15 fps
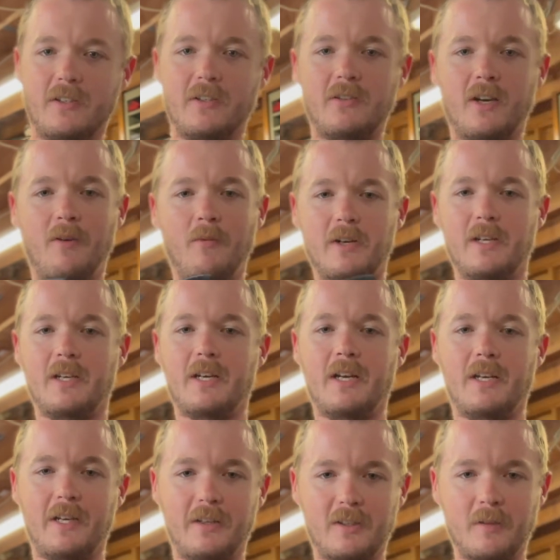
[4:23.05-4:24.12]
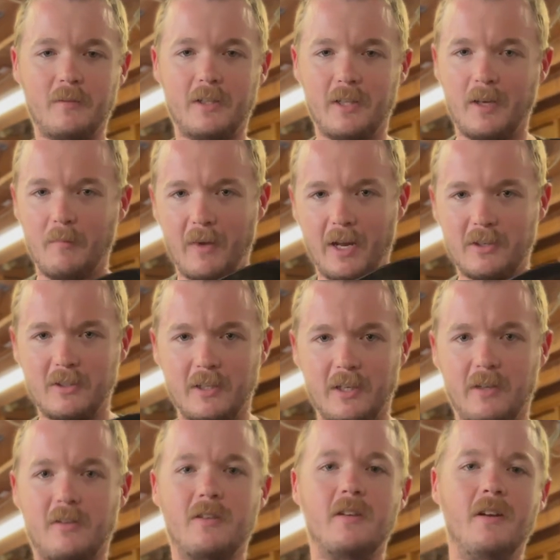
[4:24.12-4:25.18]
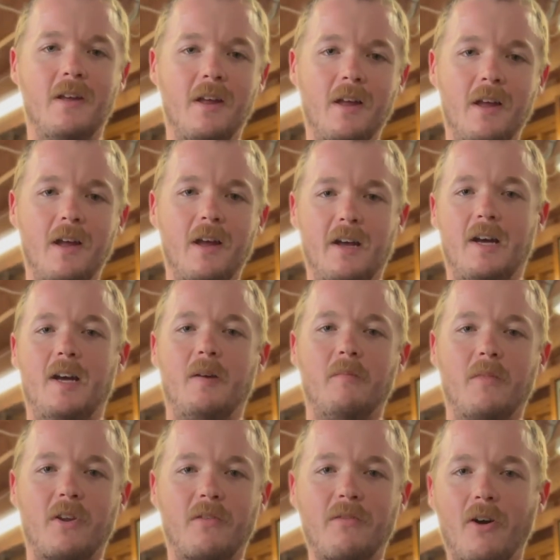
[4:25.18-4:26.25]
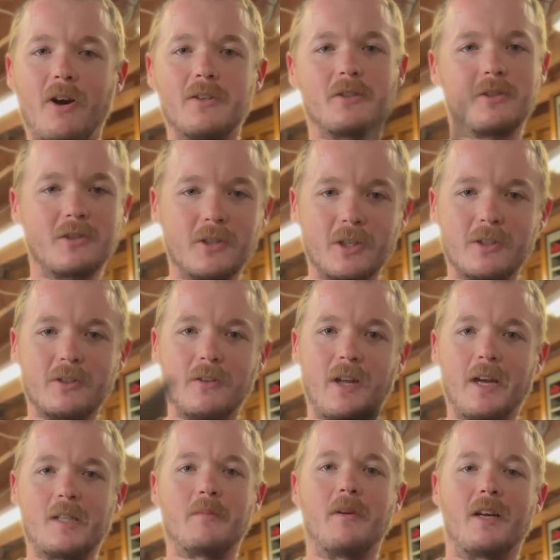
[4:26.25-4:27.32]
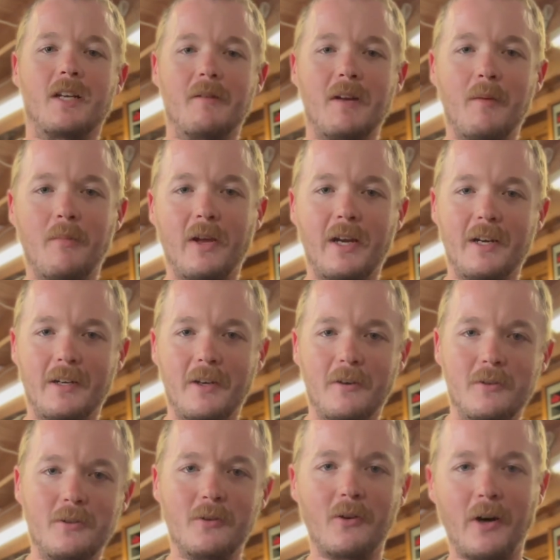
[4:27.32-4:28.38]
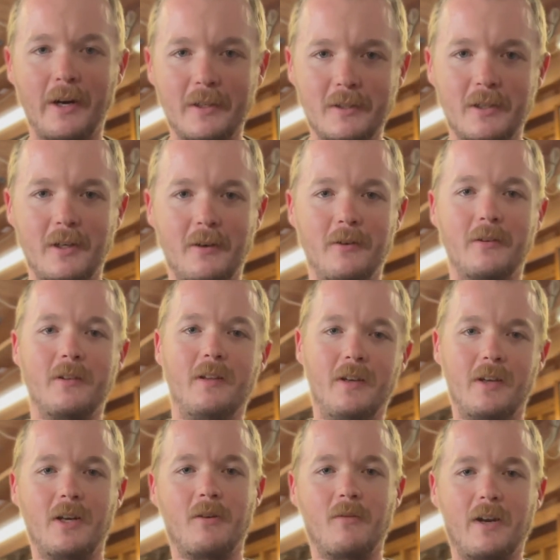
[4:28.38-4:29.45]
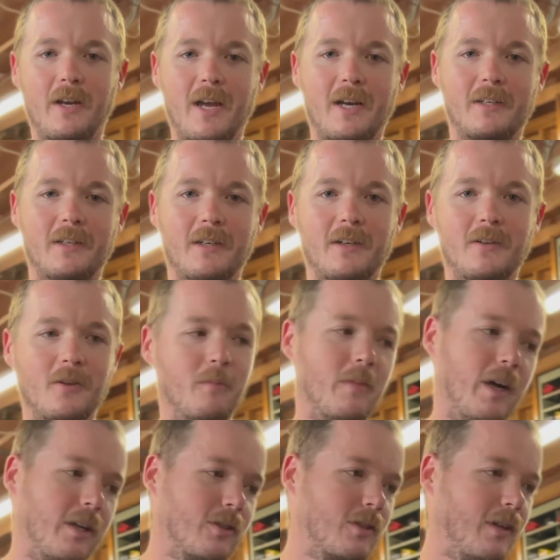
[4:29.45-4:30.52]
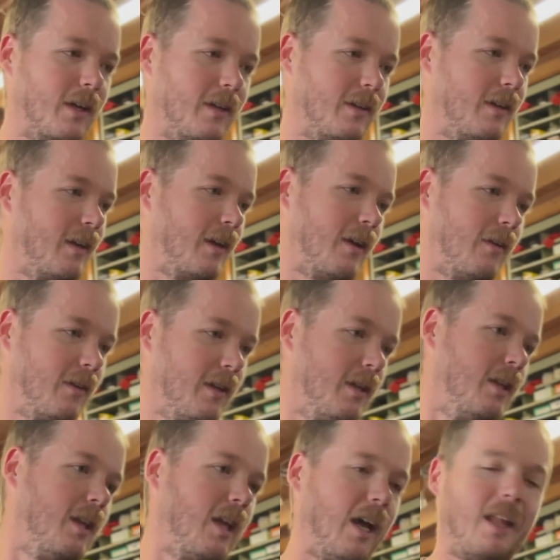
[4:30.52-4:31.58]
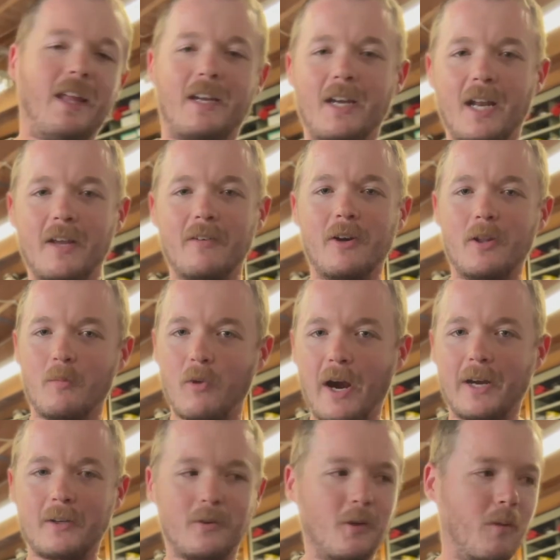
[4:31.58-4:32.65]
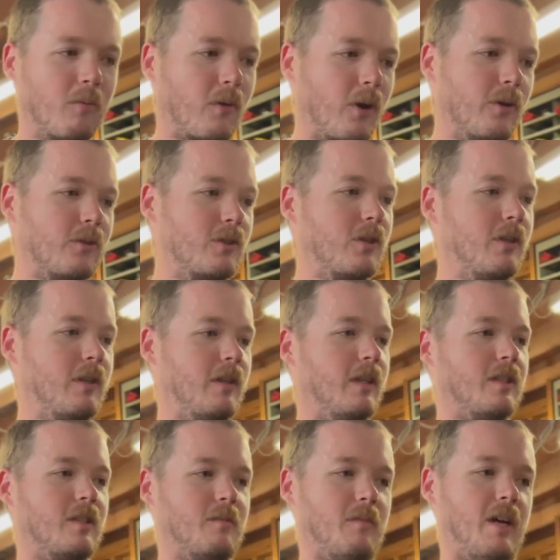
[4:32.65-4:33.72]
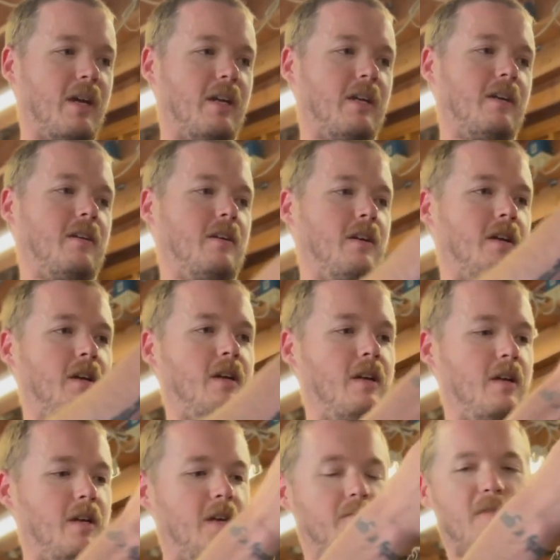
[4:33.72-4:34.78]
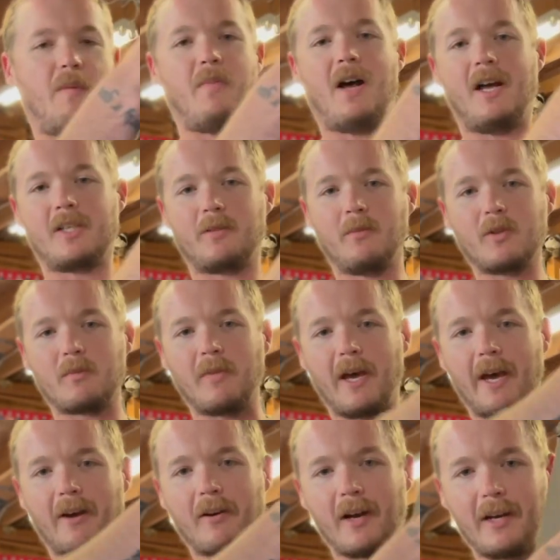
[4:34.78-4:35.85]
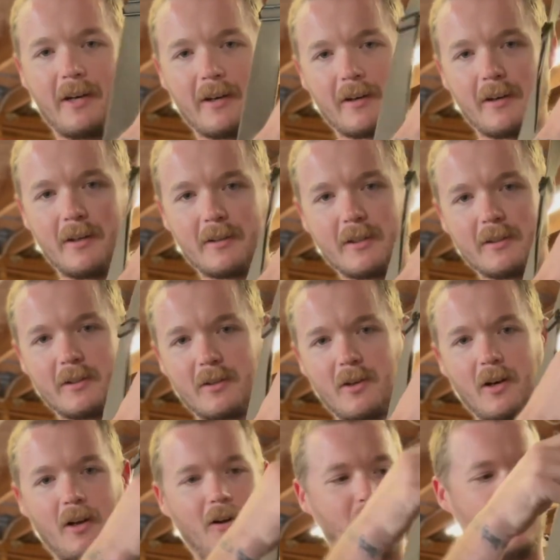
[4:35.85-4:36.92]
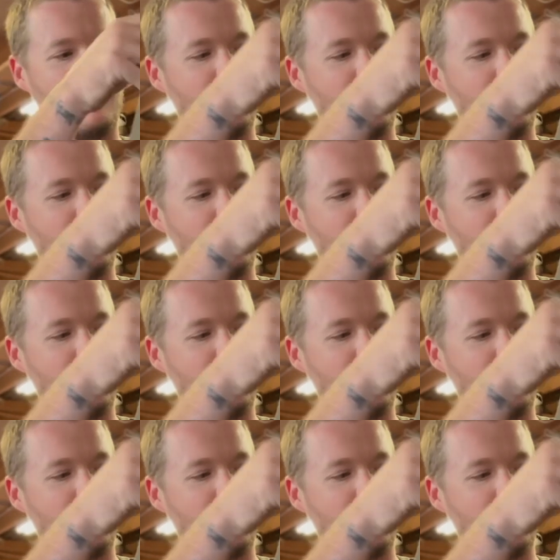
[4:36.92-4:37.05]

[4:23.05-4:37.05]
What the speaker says: So I wanted to kind of get something that matched this. But as far as the traditional aspect, I'm not planning to go too crazy on reenacting it too much. I like kind of go the practical approach. This is my my possibles bag right here, as it's called.